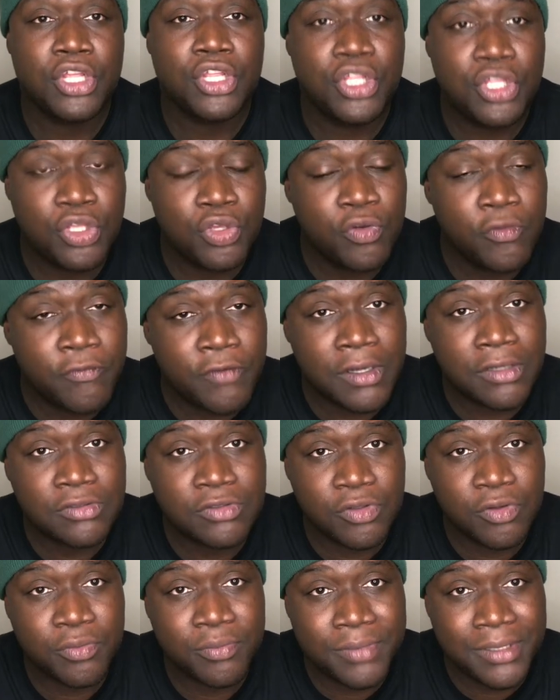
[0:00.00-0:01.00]
you folks
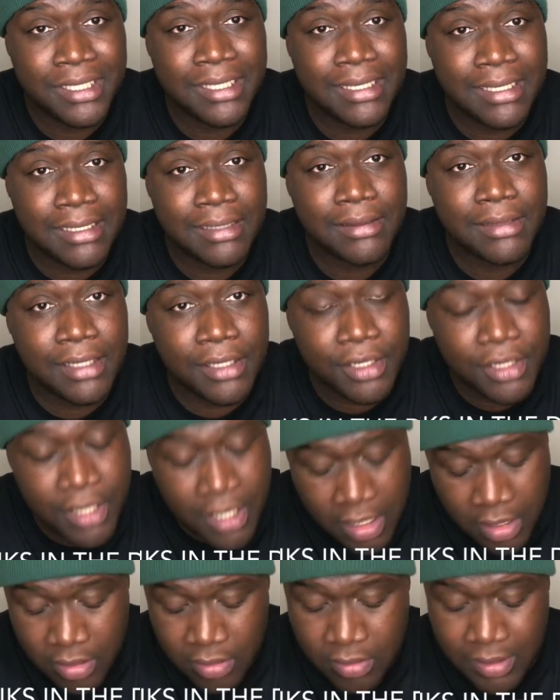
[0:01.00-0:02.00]
will be in the
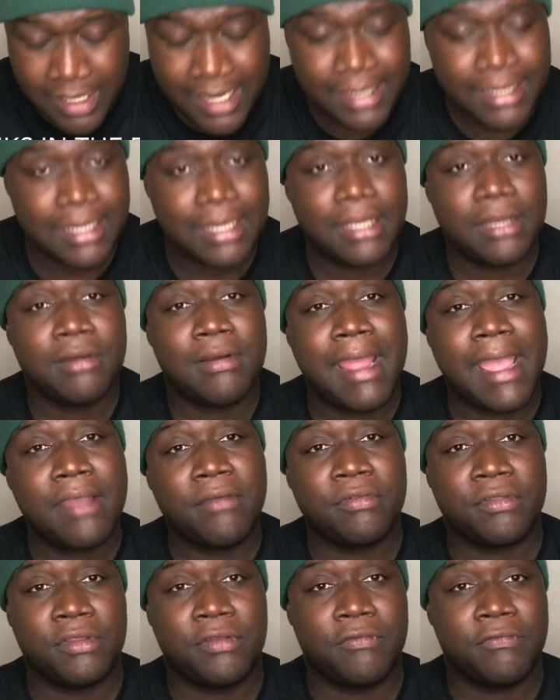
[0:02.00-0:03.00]
know and I can interact
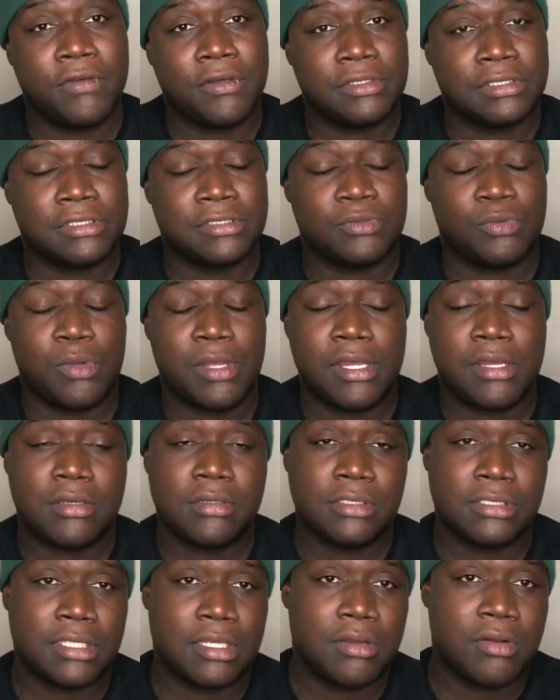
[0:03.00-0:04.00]
with you folks as well.
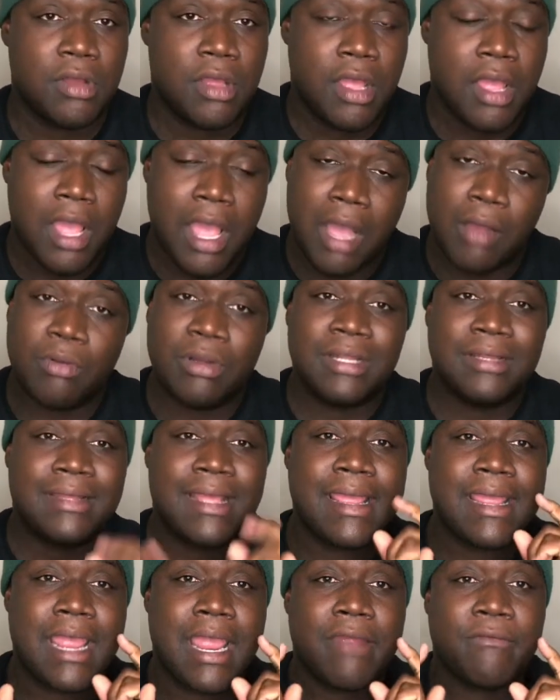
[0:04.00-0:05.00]
So I want to
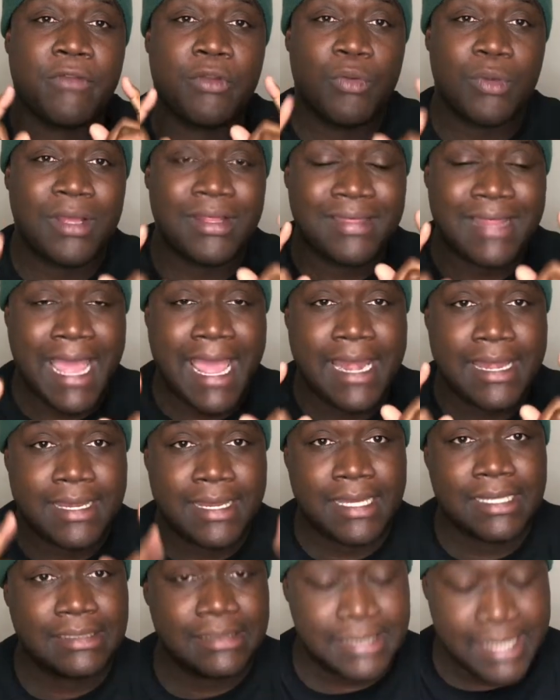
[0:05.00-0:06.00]
thank everyone that
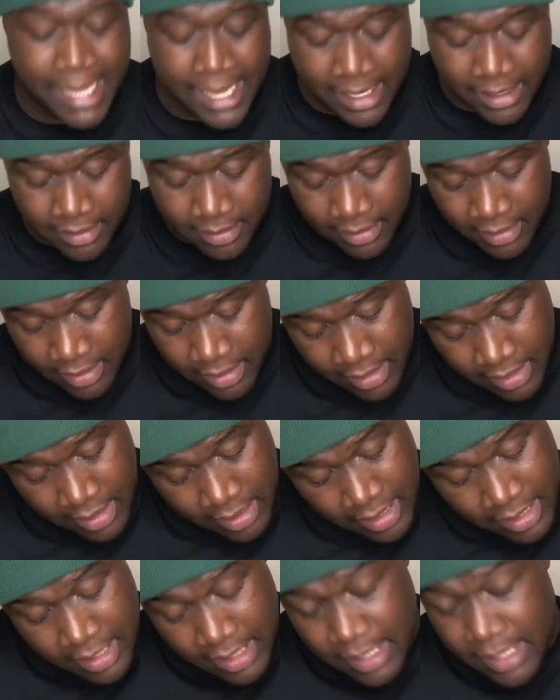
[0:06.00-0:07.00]
does that.
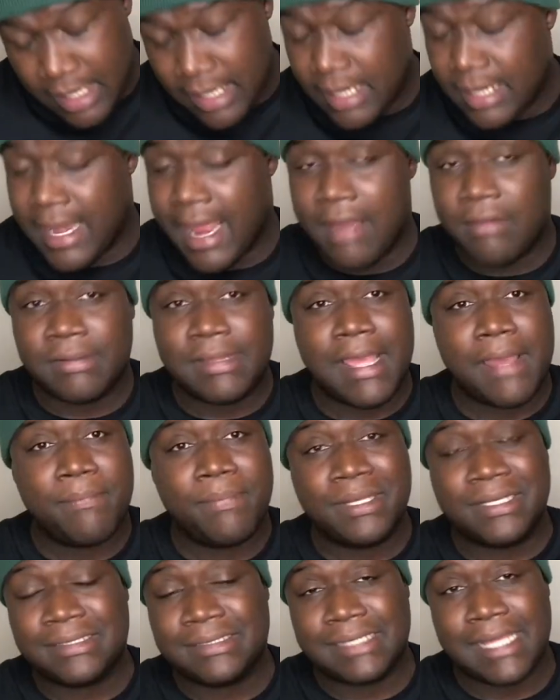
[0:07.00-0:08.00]
Now with that
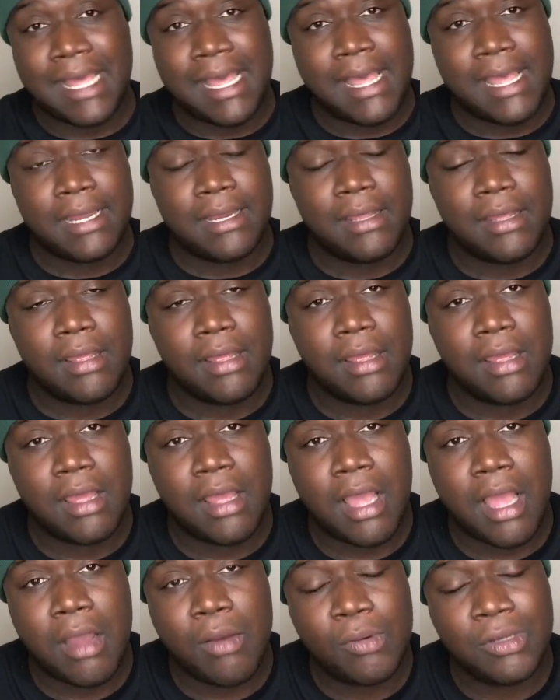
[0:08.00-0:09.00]
put aside,
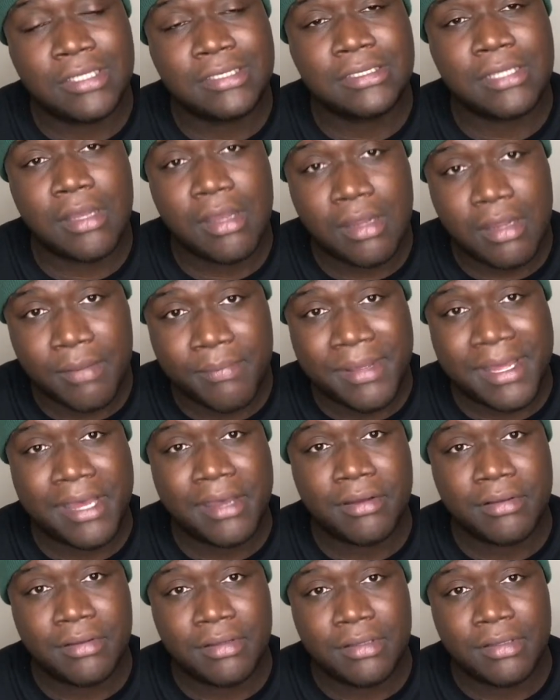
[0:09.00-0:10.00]
I want to talk
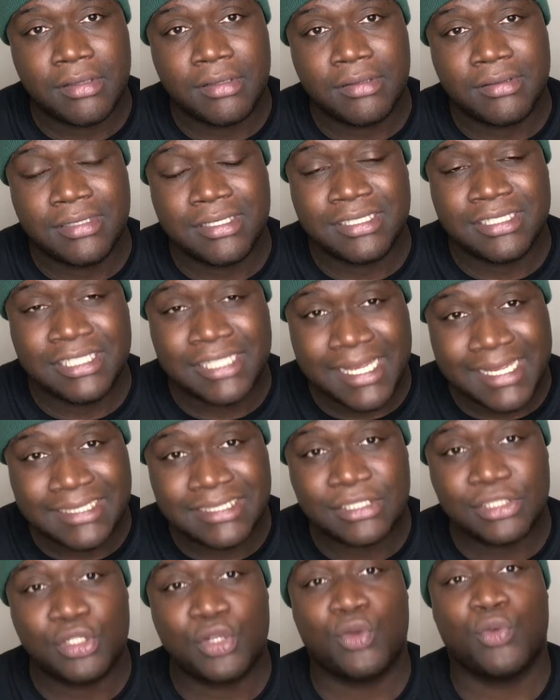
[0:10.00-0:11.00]
about the
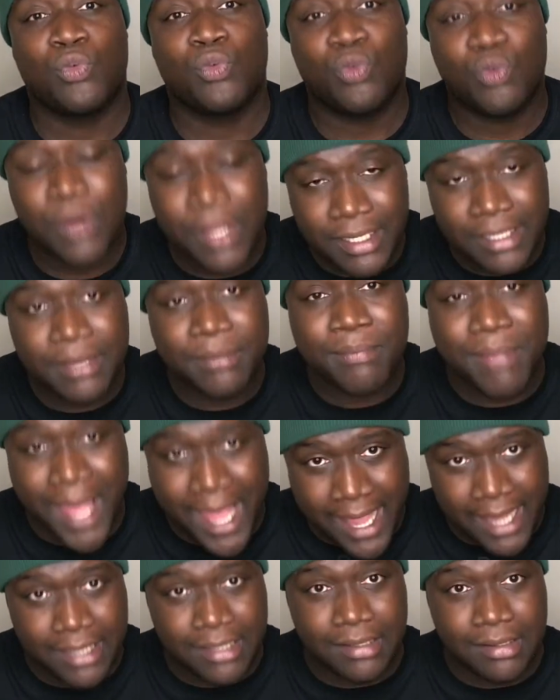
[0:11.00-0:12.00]
Jets running
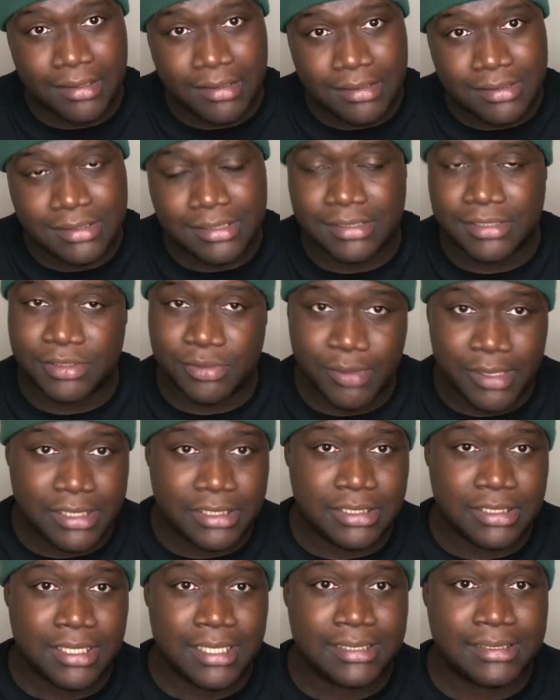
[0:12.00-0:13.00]
back
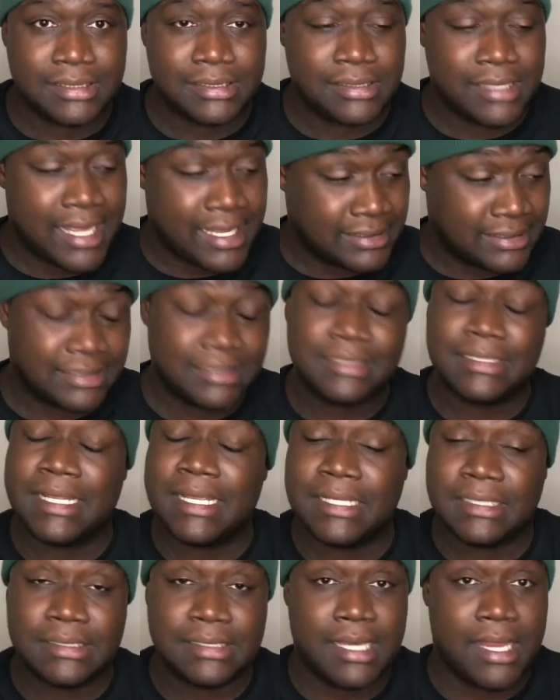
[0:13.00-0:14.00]
situation as it
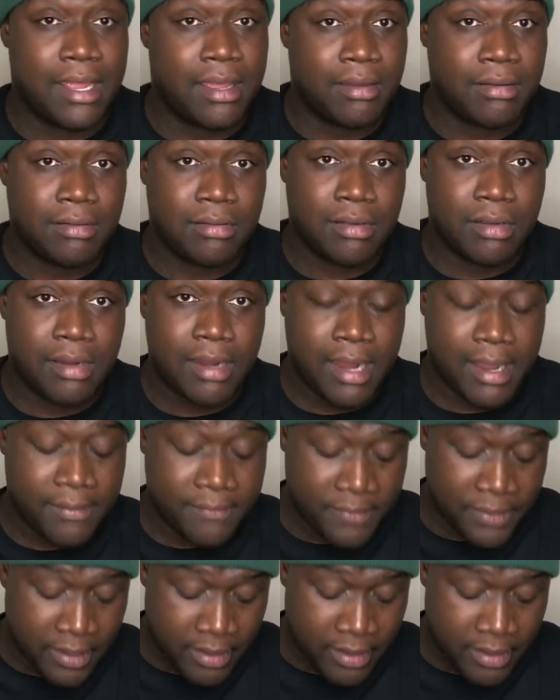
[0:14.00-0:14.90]
stands now, all right?